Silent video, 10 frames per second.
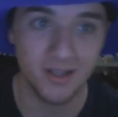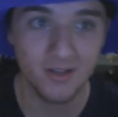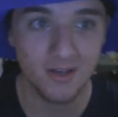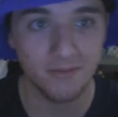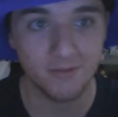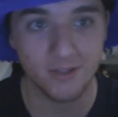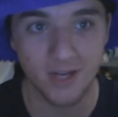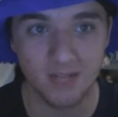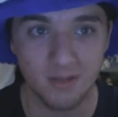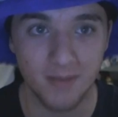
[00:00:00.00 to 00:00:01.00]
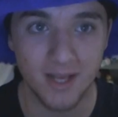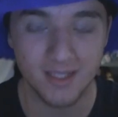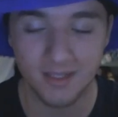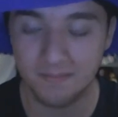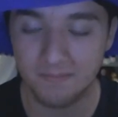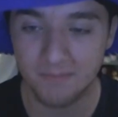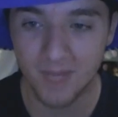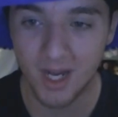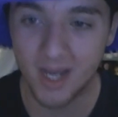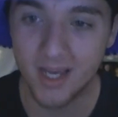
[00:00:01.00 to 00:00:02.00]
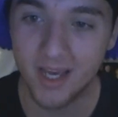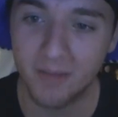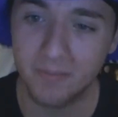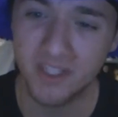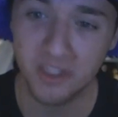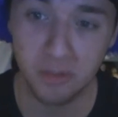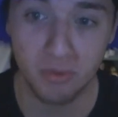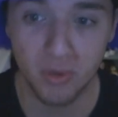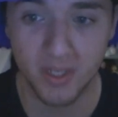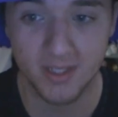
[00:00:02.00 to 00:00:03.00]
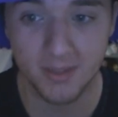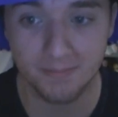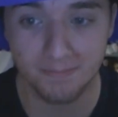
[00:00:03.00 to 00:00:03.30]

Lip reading: you didn't even scratch my mask. I am disappointed."